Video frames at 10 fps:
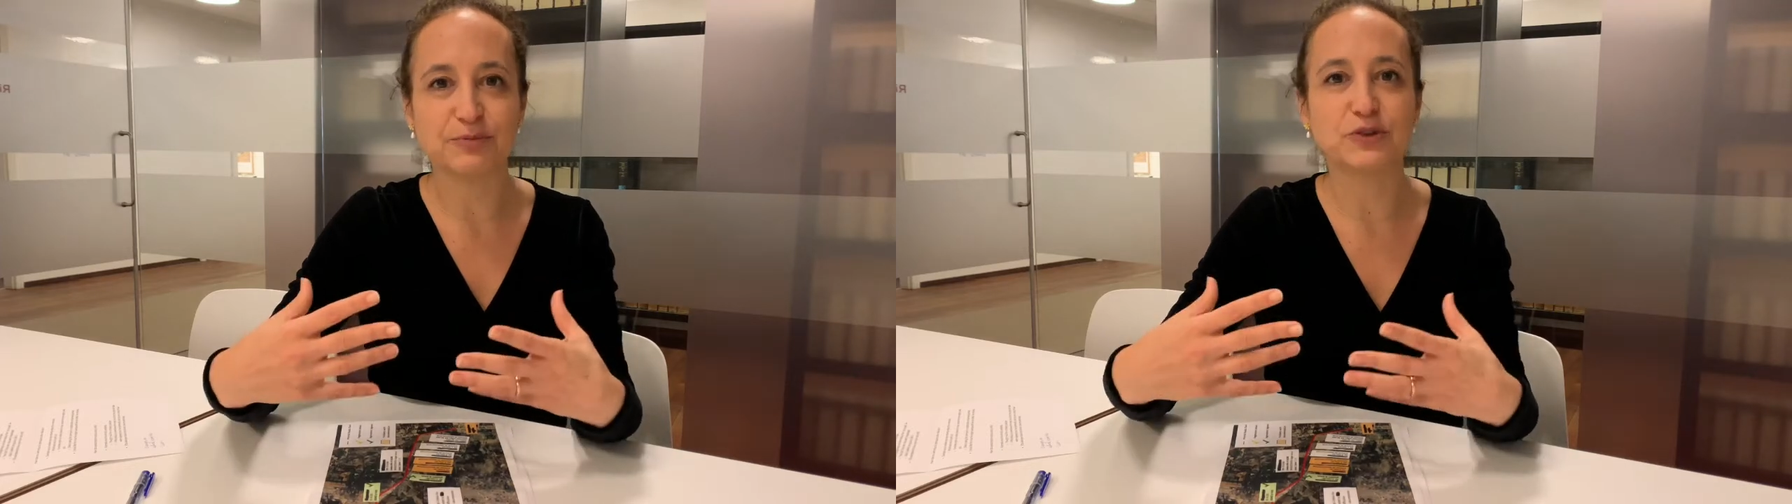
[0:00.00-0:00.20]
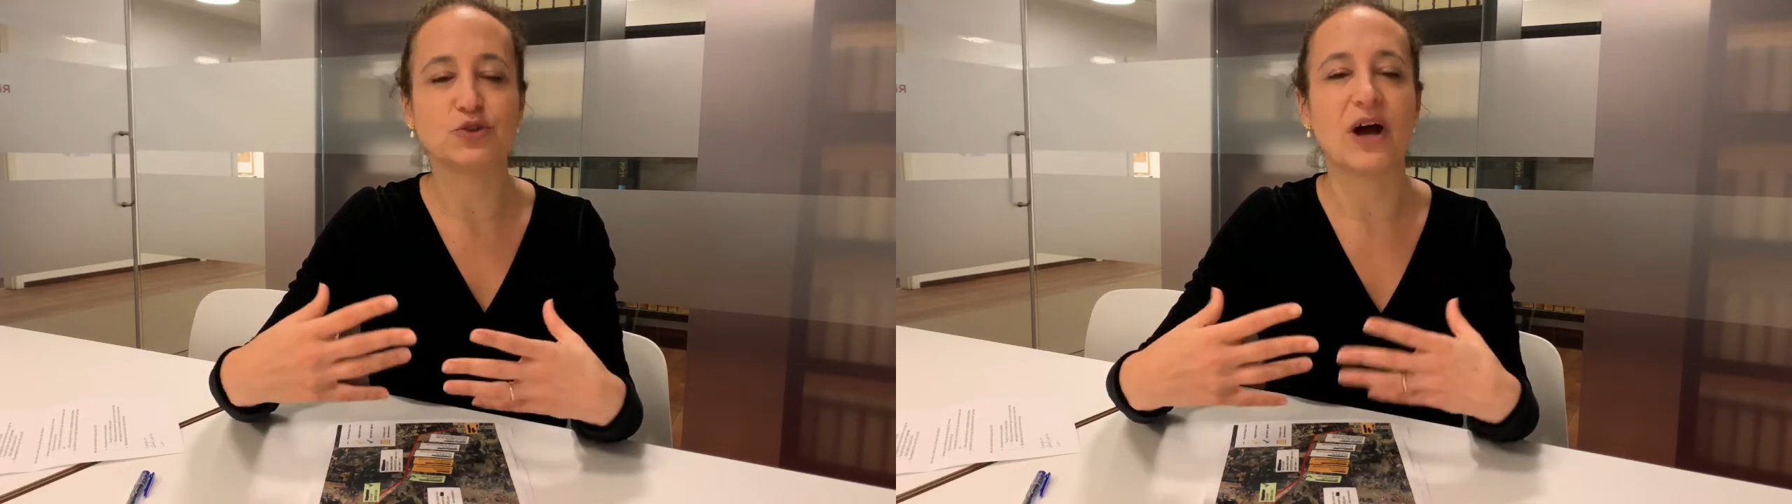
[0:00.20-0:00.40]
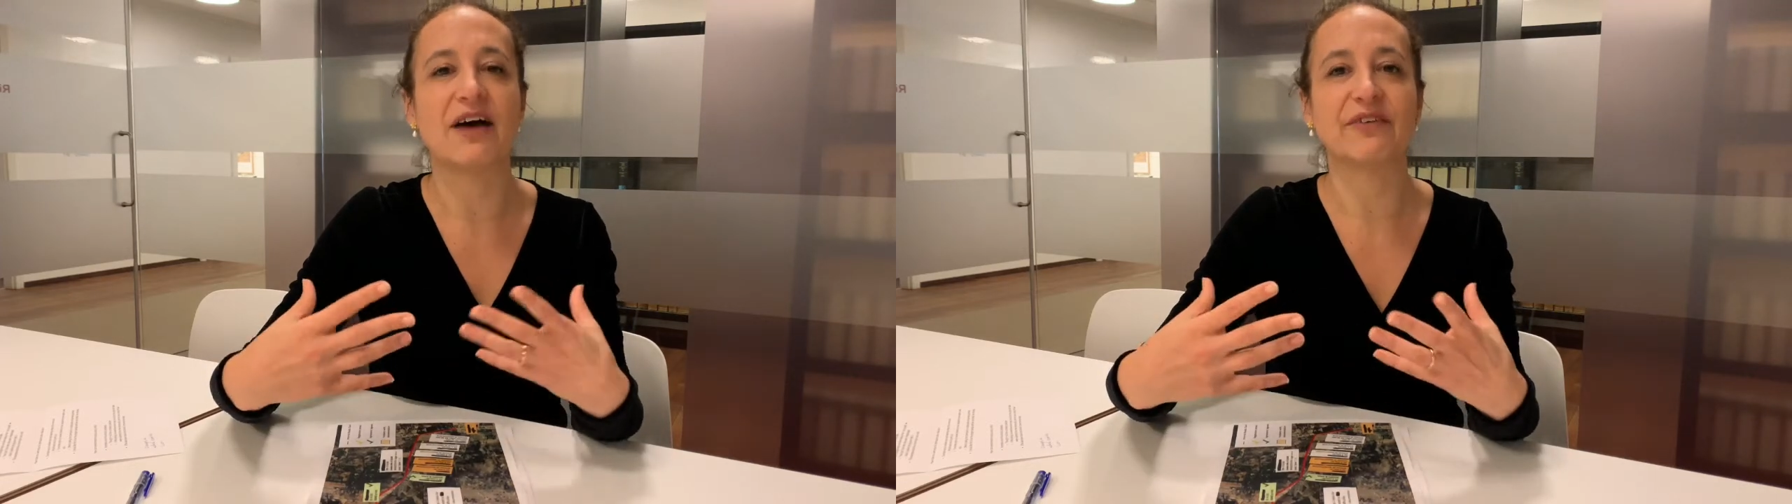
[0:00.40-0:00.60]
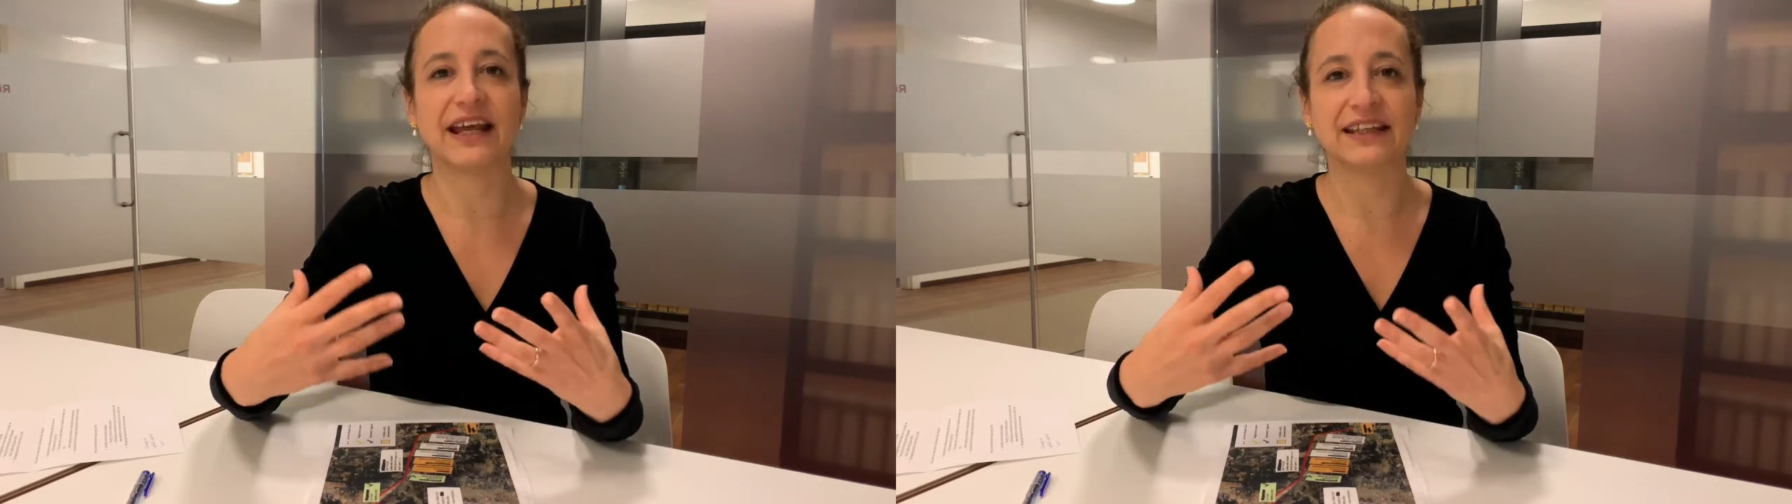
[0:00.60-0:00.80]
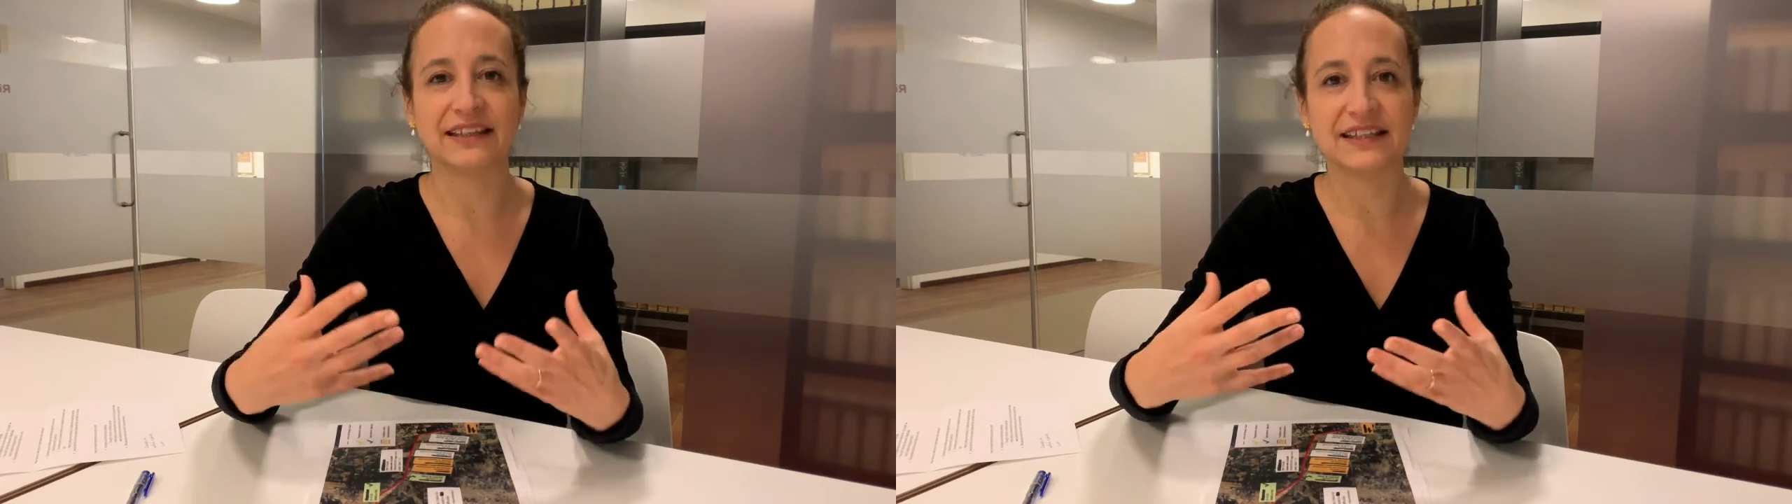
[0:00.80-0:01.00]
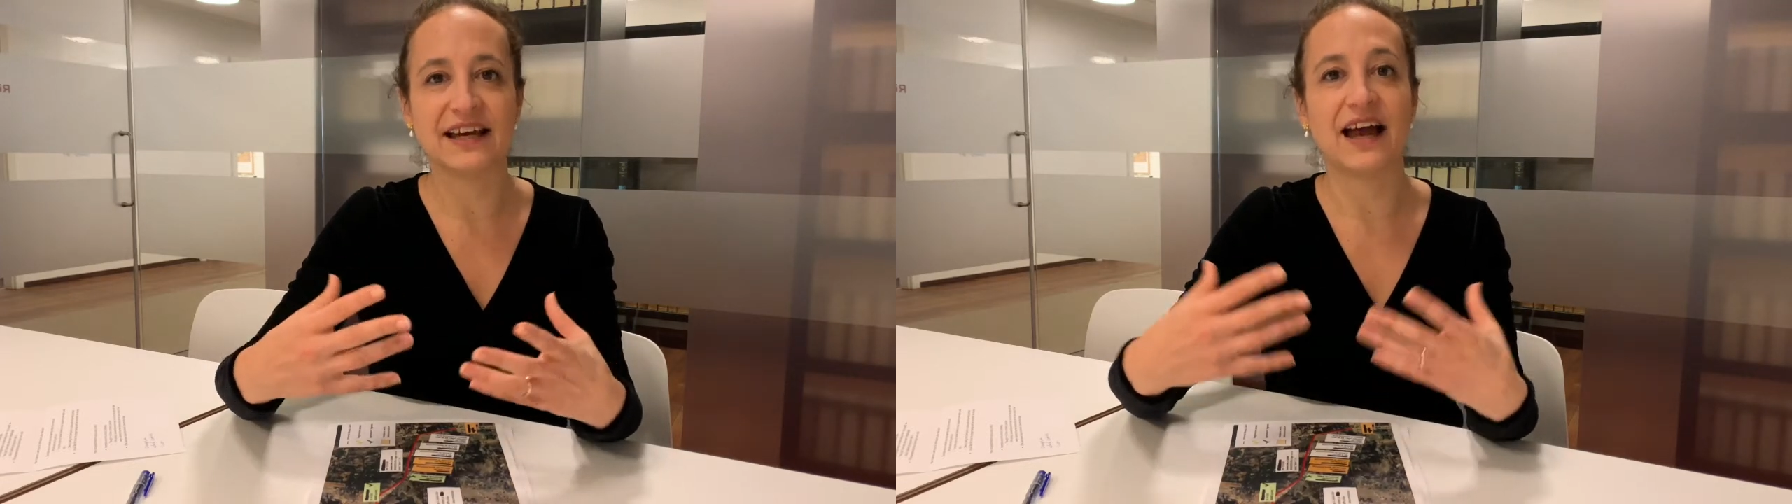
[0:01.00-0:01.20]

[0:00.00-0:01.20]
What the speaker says: me to have an idea,